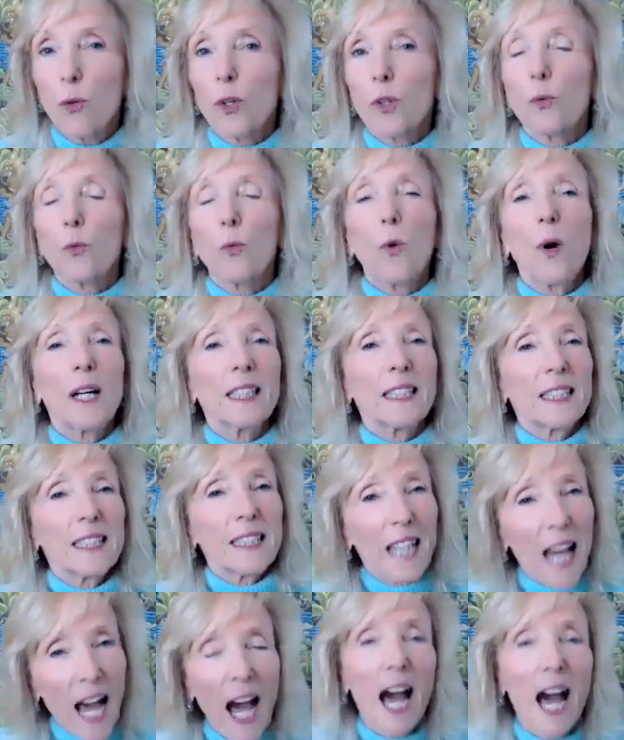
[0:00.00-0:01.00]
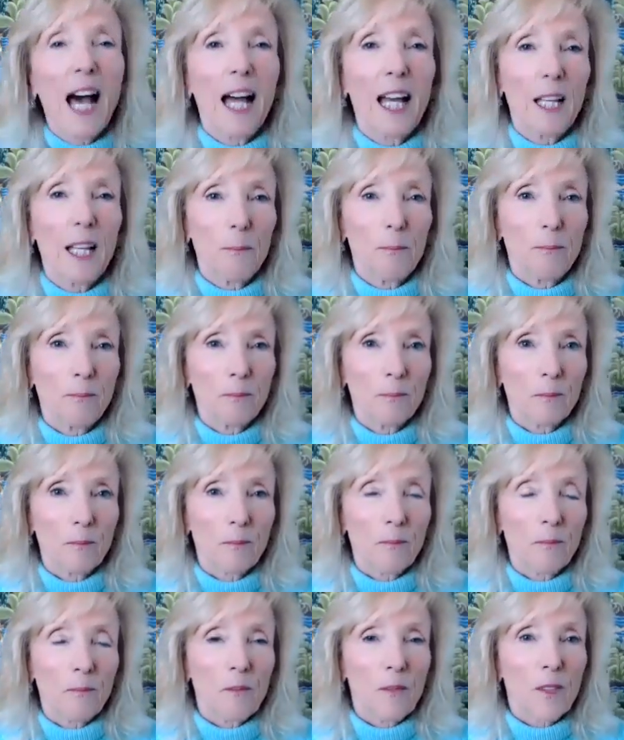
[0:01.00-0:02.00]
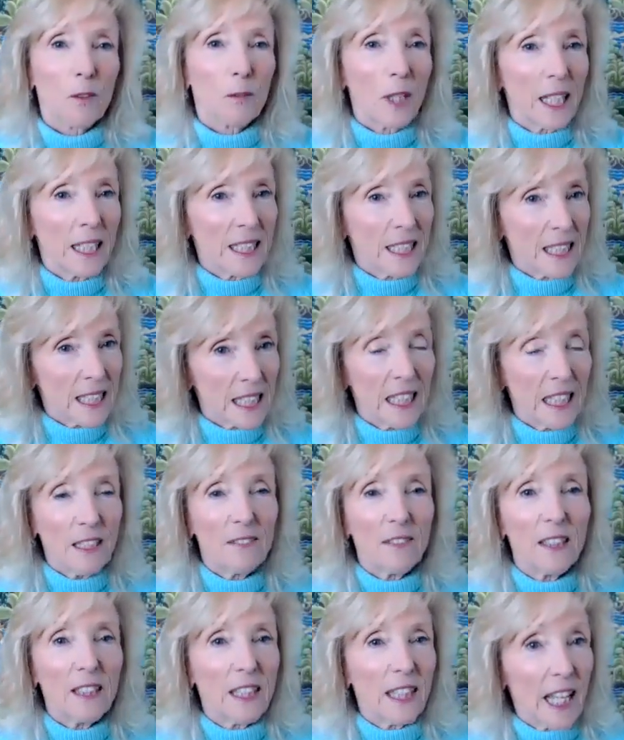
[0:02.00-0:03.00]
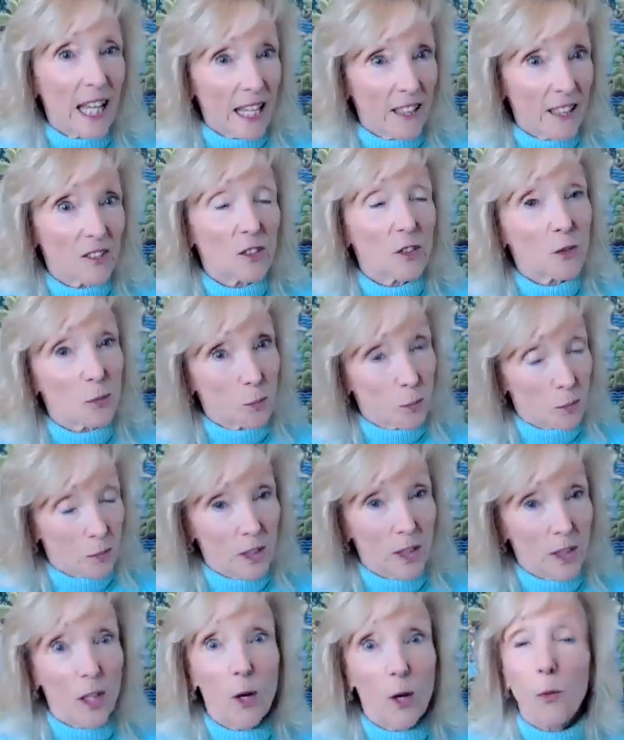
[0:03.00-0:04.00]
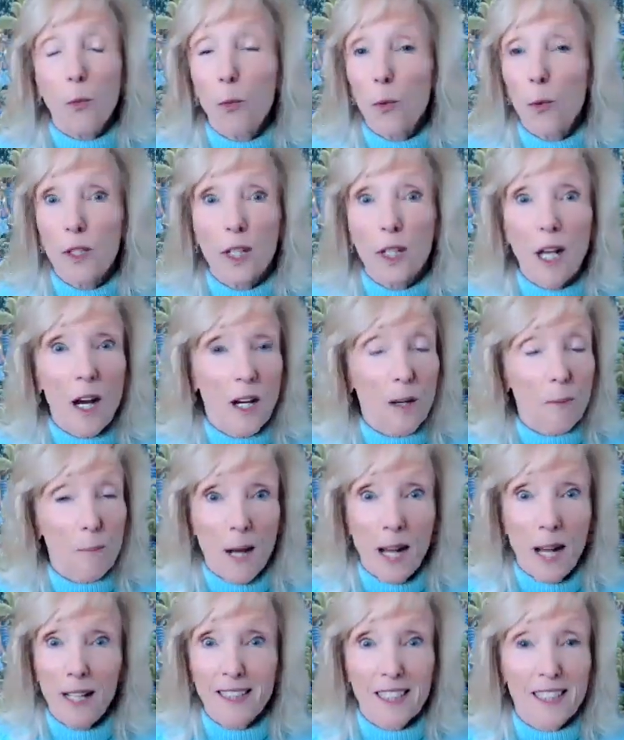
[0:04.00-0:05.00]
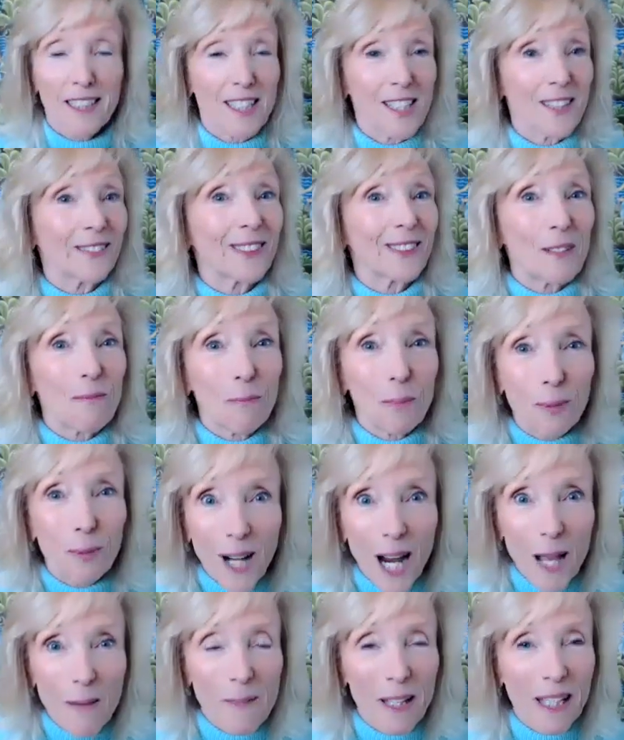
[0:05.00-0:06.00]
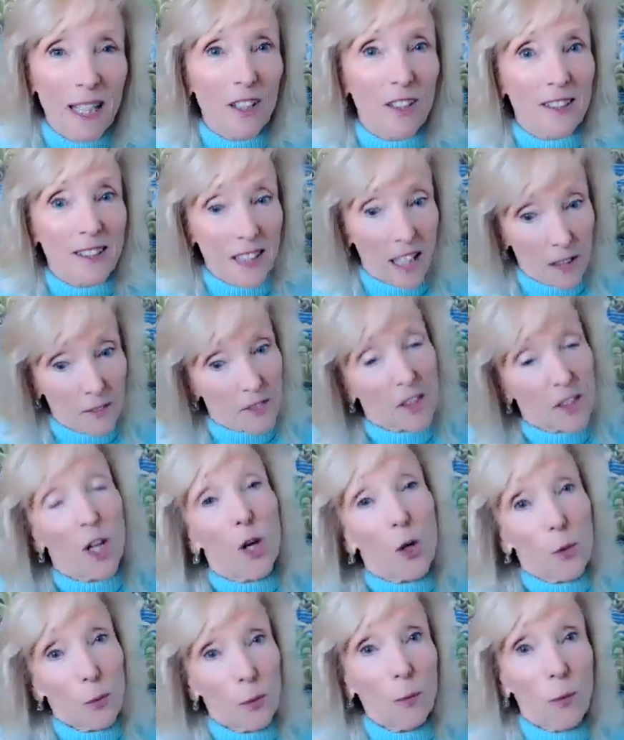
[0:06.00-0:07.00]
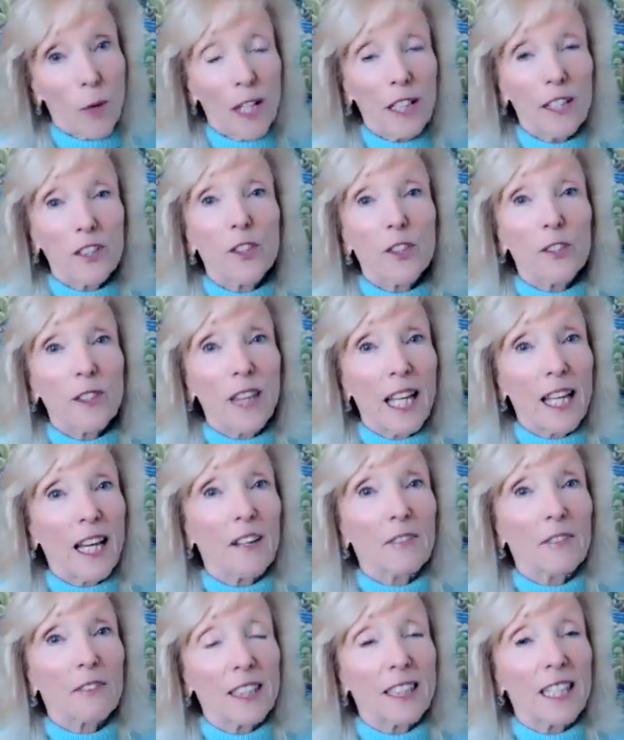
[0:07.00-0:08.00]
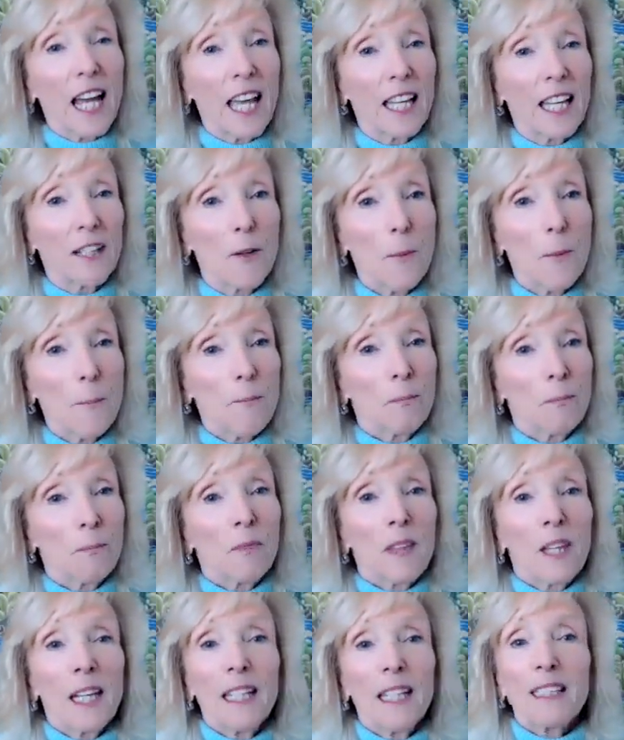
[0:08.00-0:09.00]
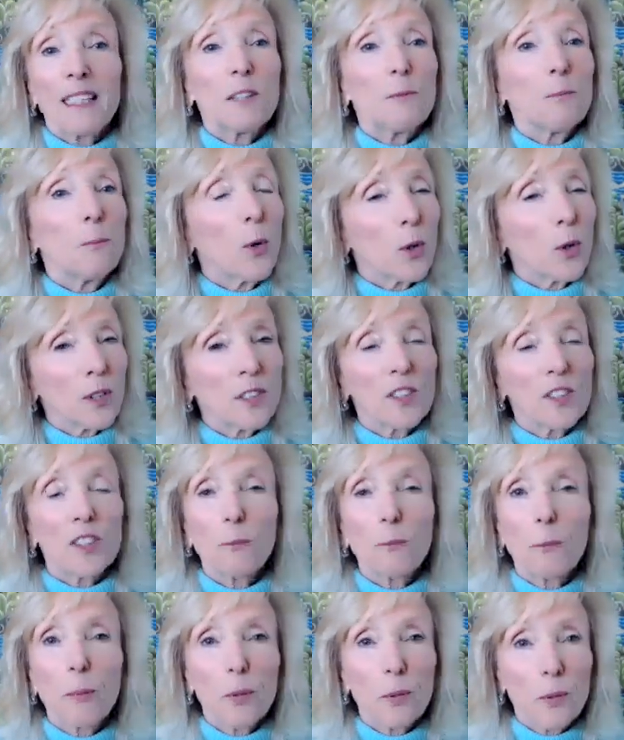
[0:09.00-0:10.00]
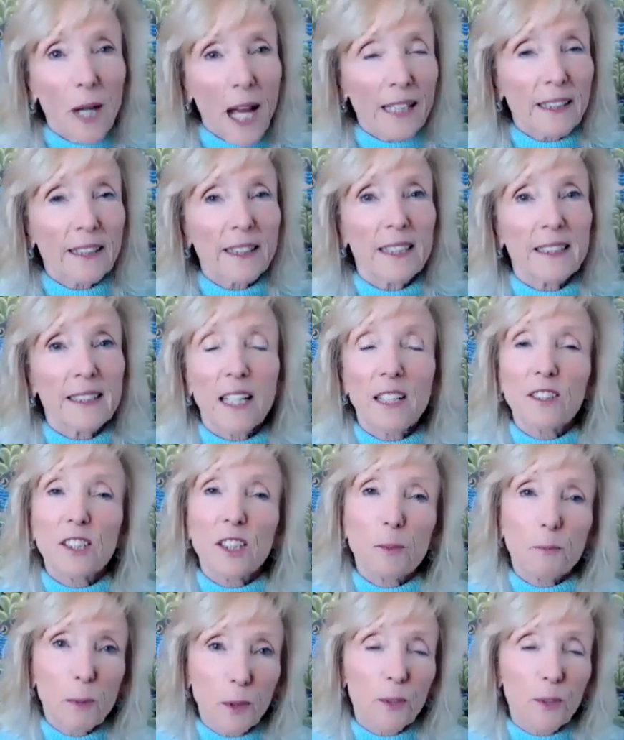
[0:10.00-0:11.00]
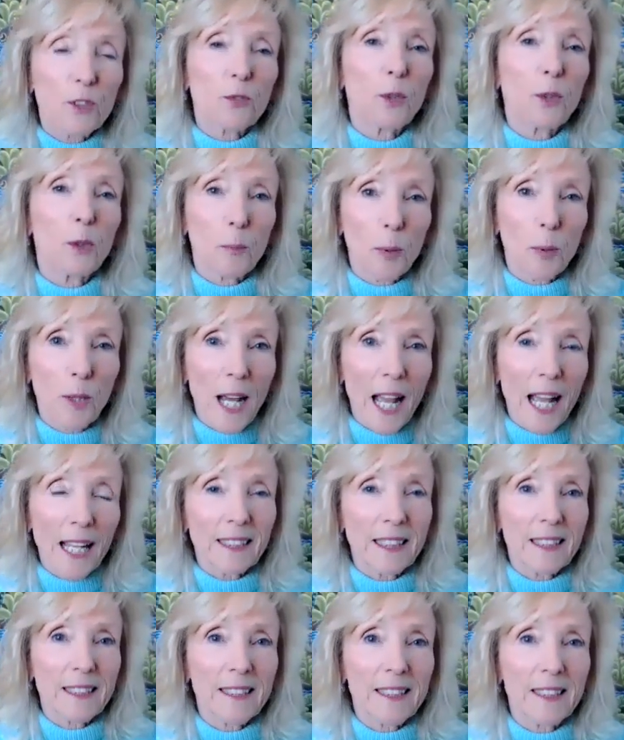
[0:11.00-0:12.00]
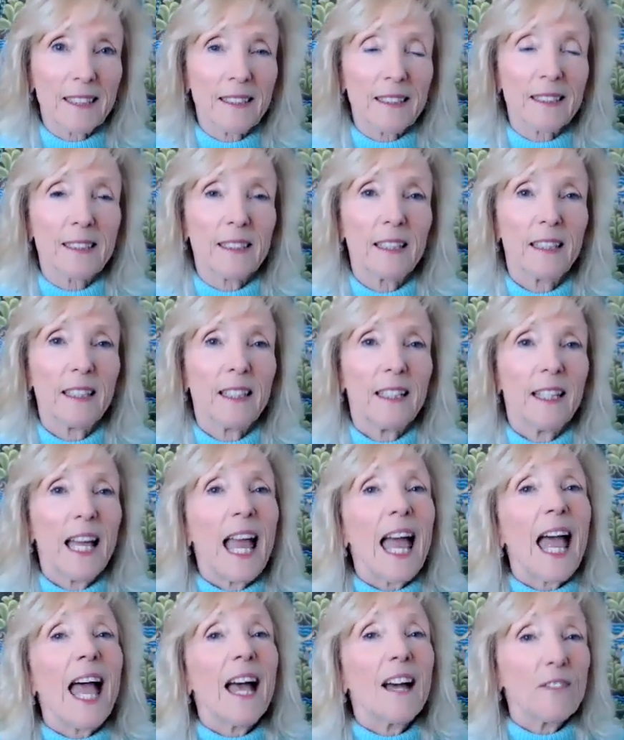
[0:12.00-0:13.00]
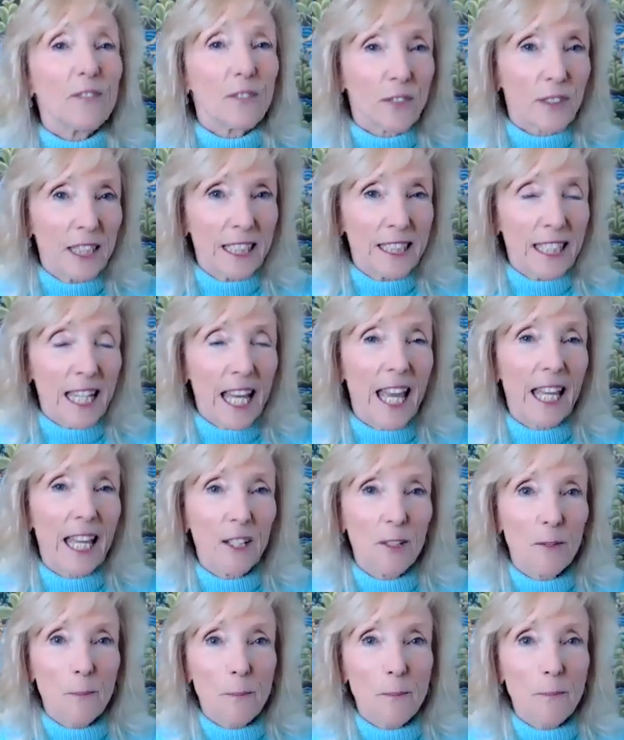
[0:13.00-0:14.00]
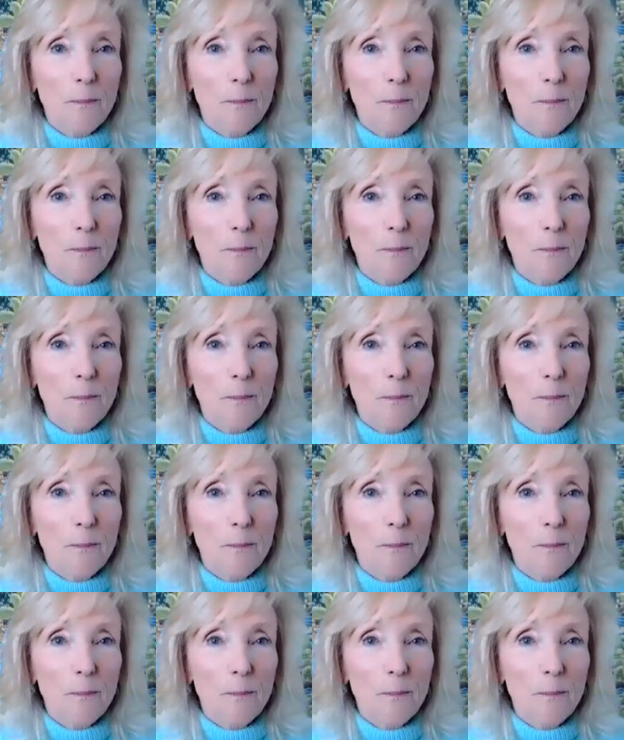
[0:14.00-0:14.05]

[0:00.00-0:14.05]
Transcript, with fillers: or one time right even as you know we are positively priming ourselves we want to do that every day it's important to practice our spiritual practices every day